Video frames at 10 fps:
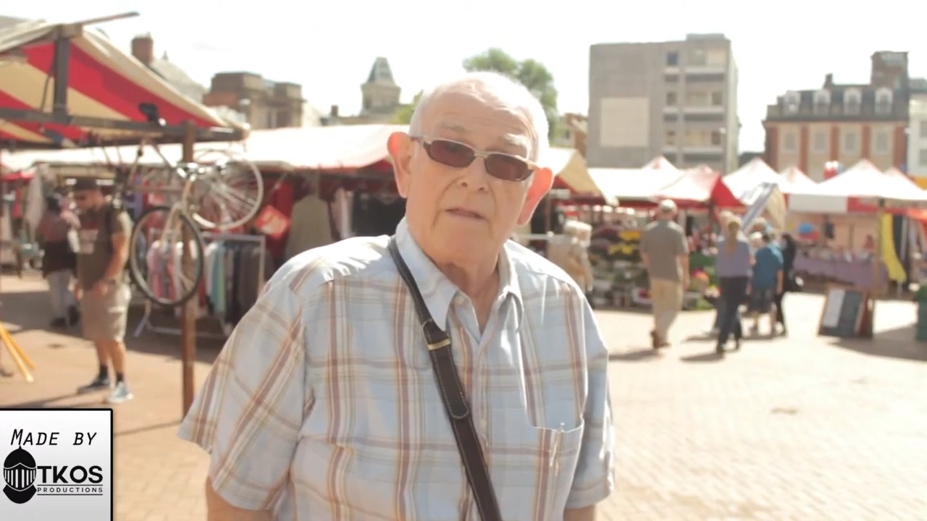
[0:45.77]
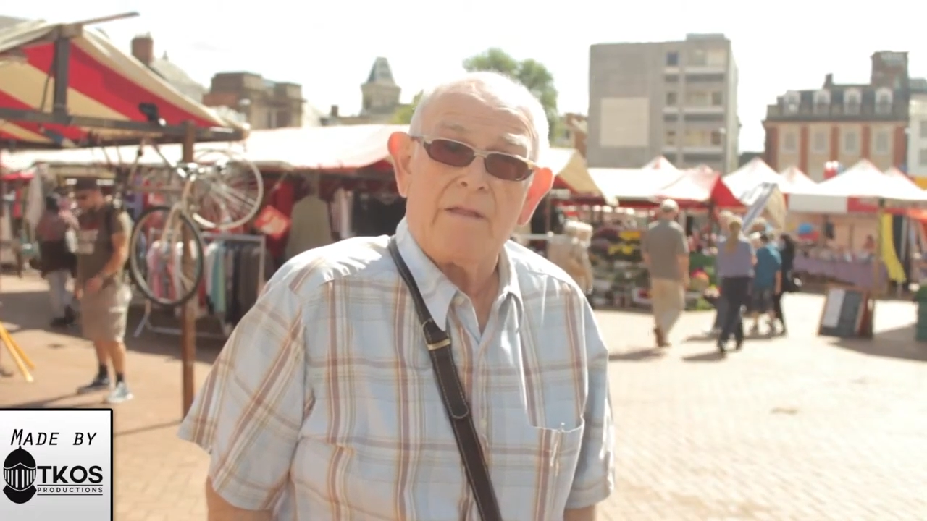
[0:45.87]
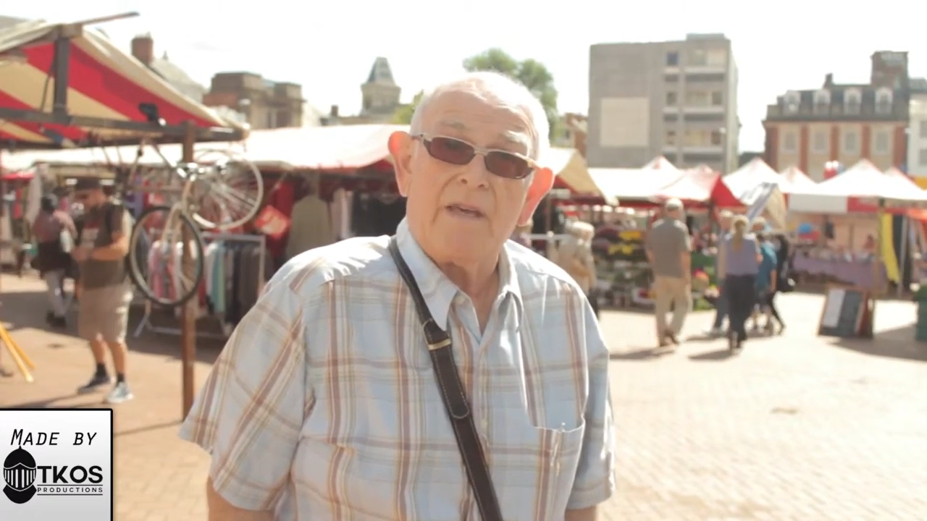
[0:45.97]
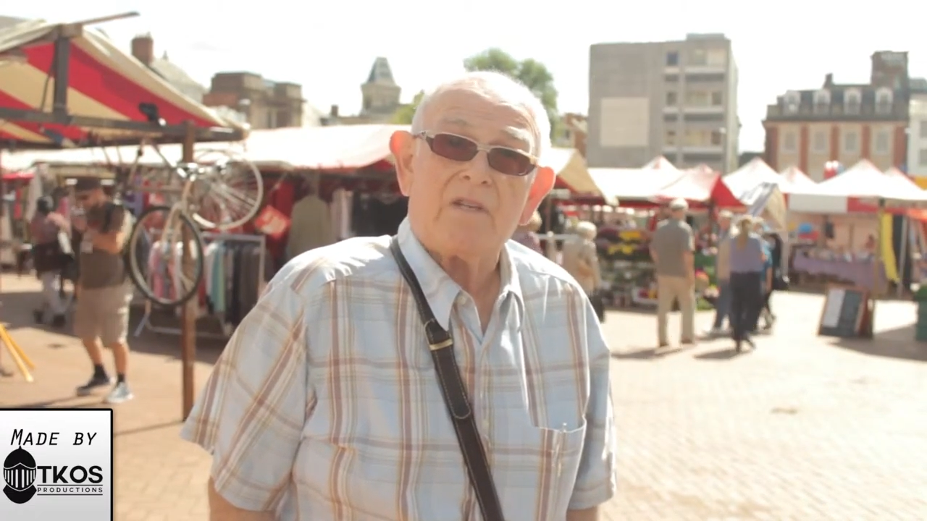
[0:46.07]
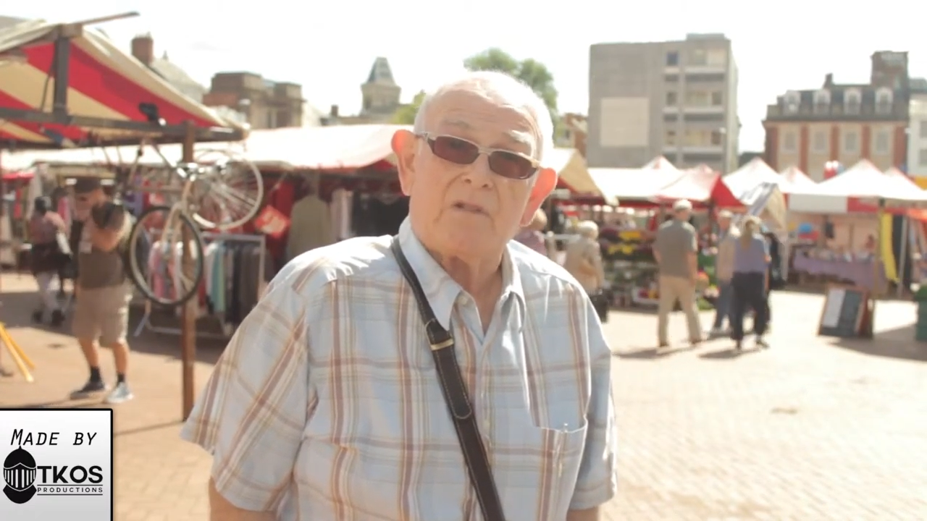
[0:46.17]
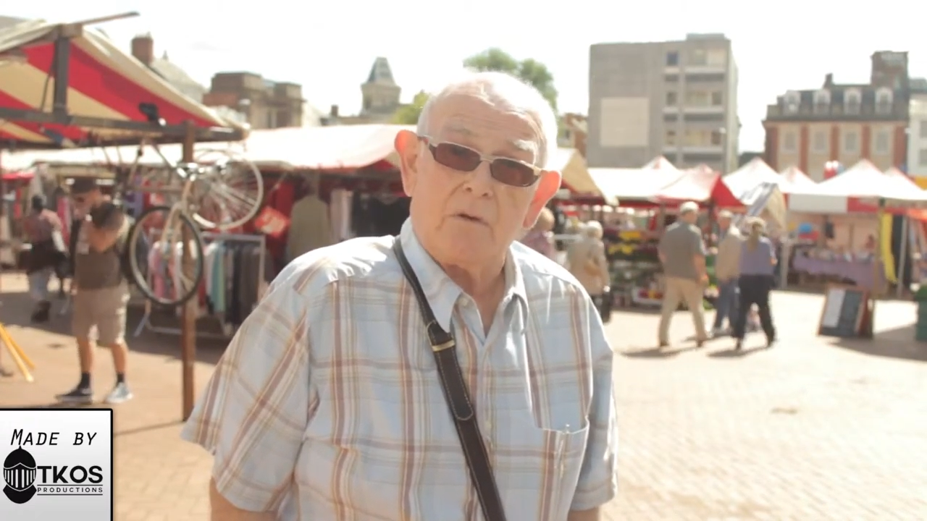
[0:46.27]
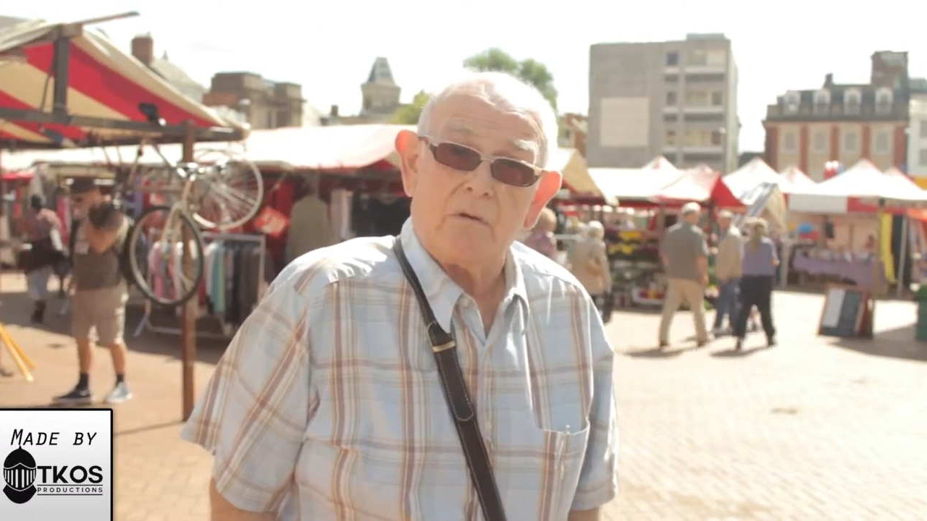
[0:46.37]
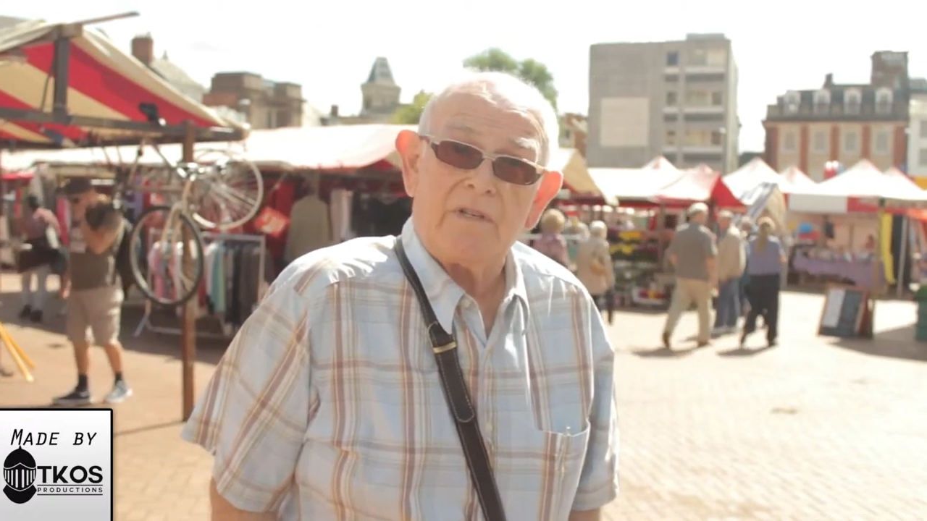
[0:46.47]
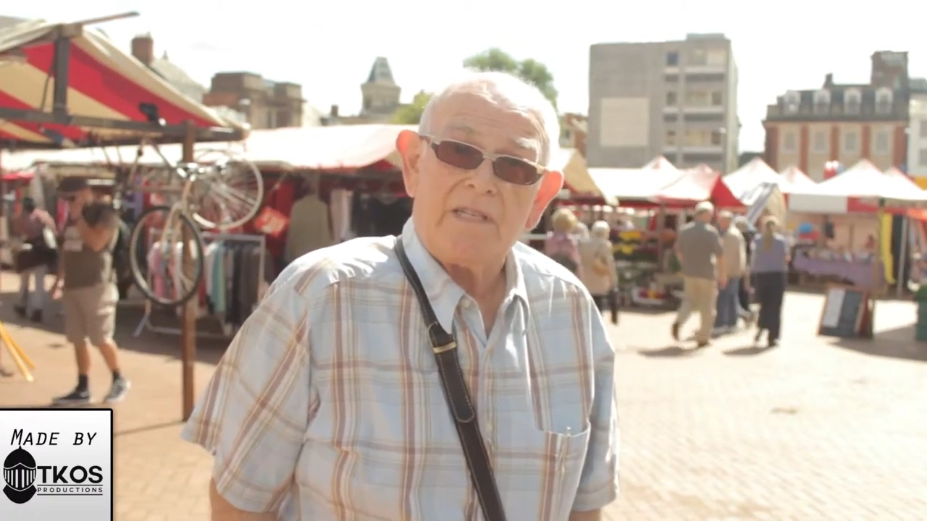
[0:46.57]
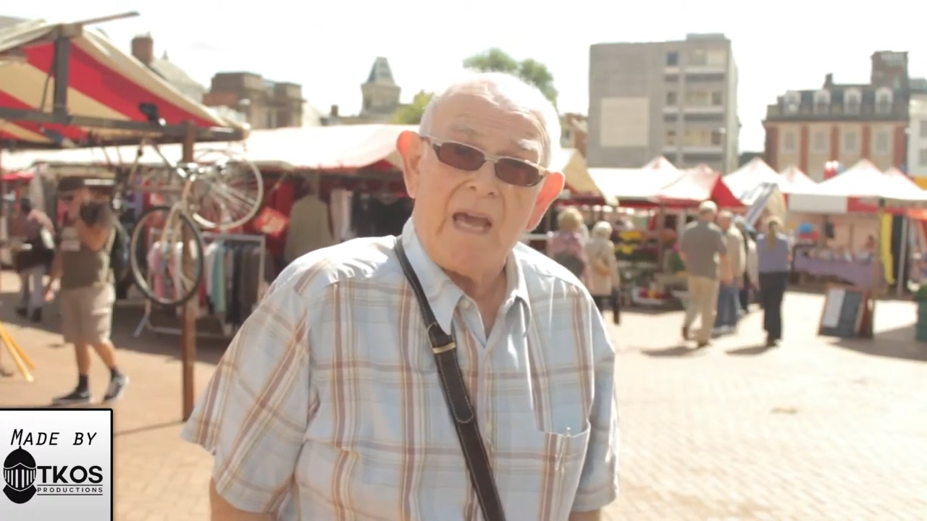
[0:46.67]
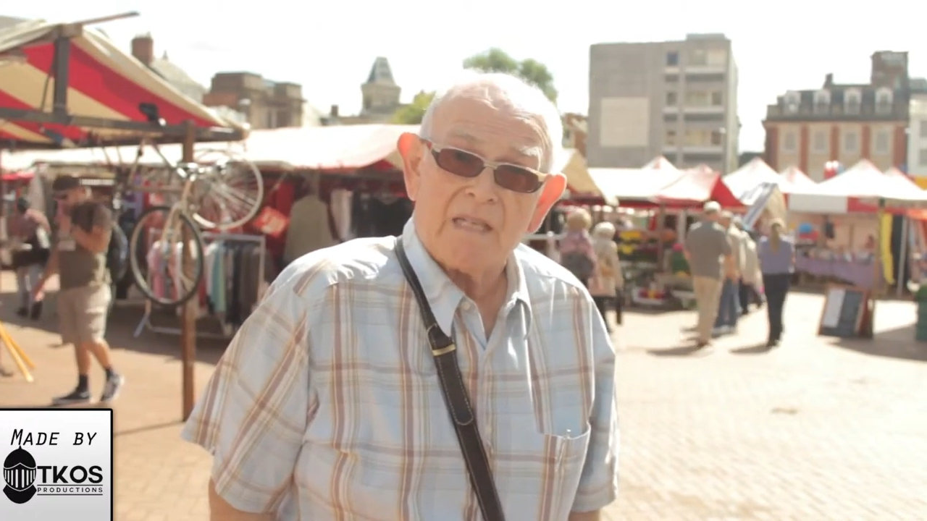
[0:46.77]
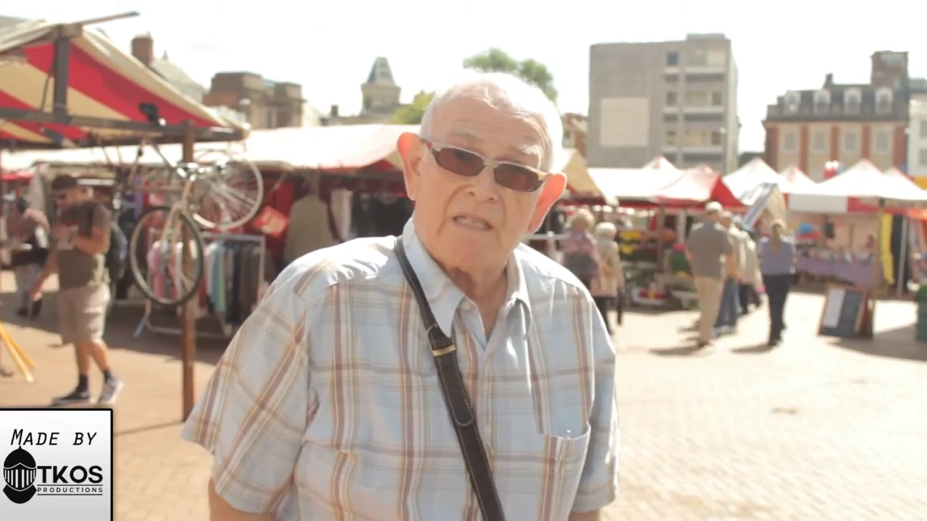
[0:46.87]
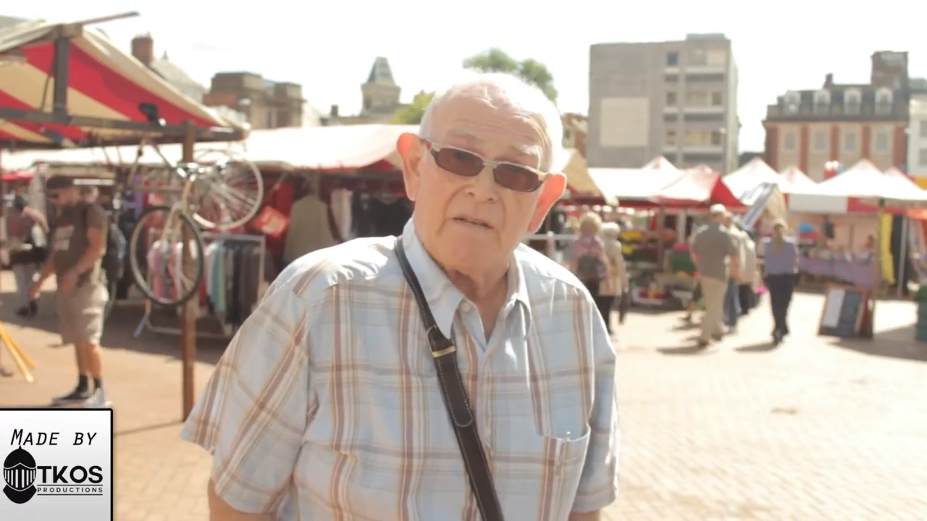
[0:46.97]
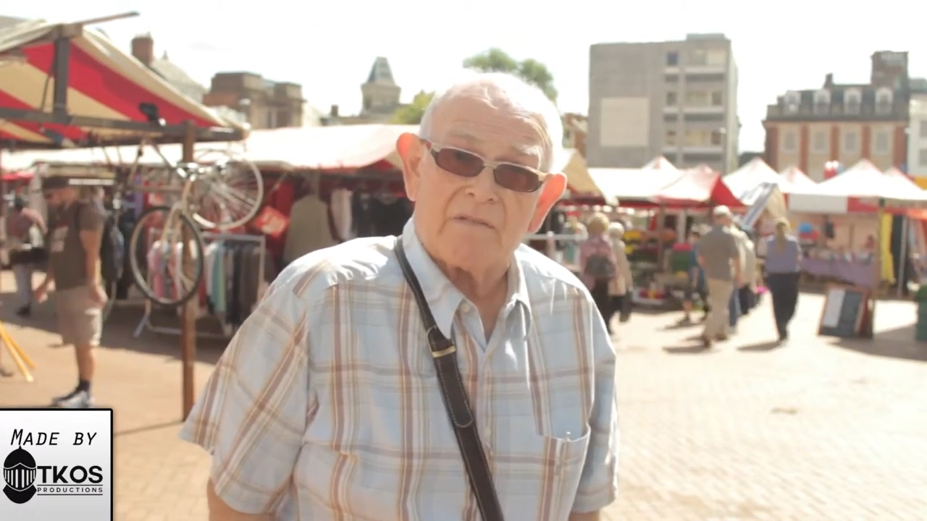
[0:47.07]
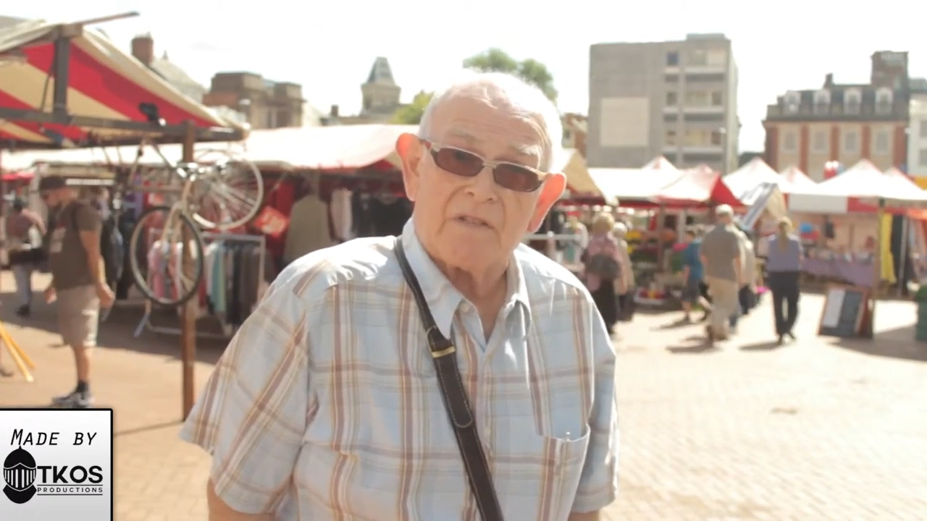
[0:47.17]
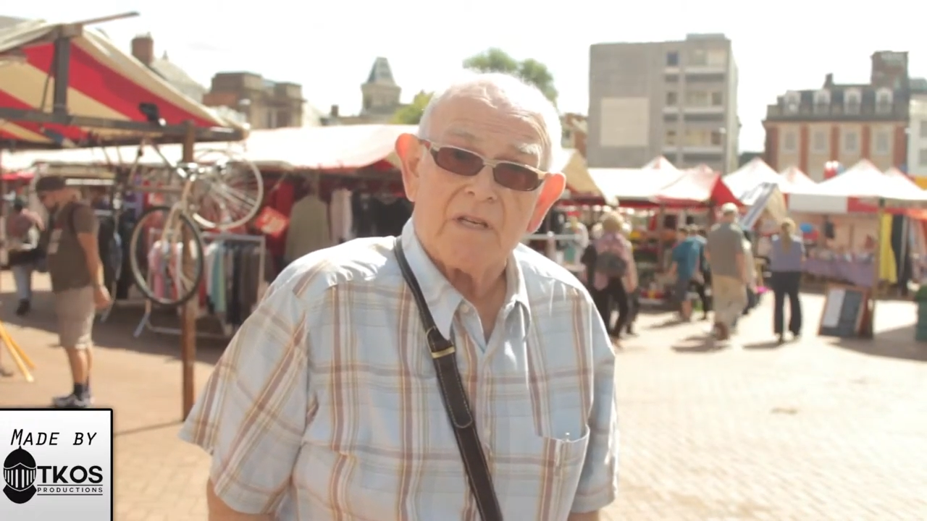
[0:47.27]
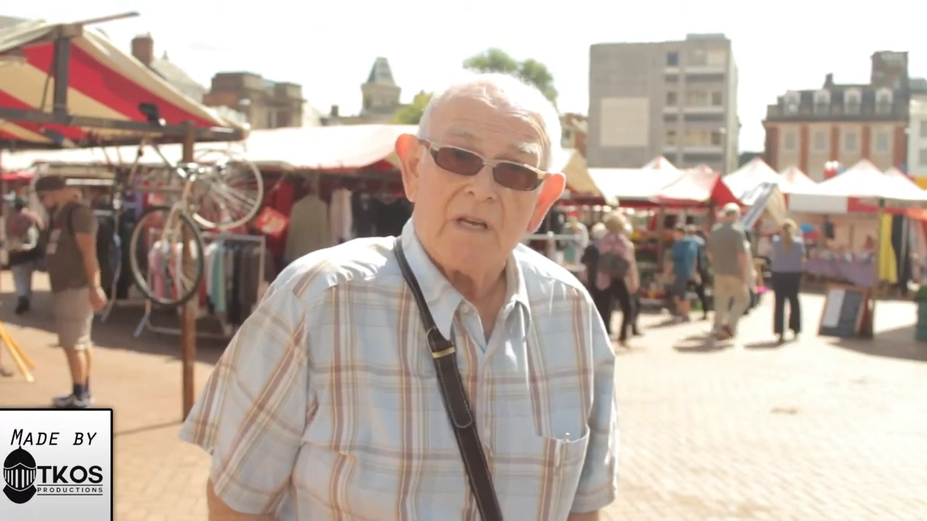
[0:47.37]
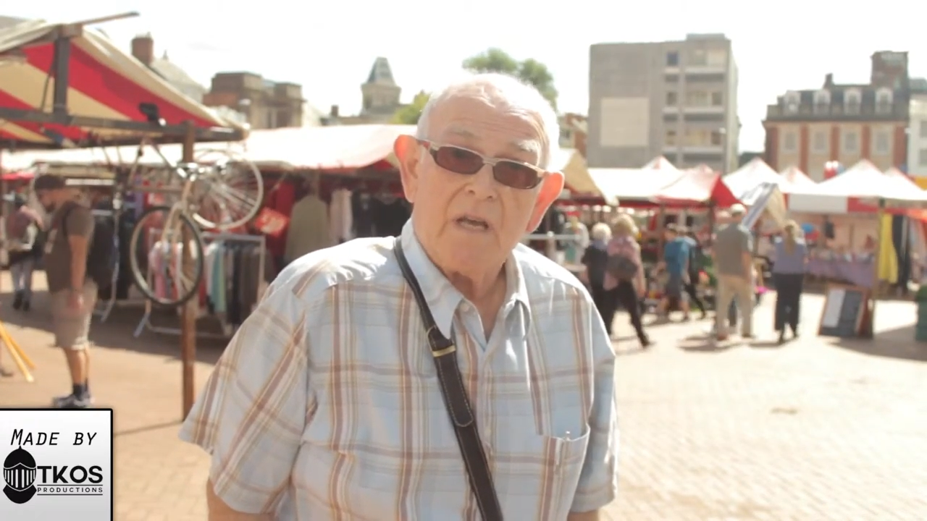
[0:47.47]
the store detectives.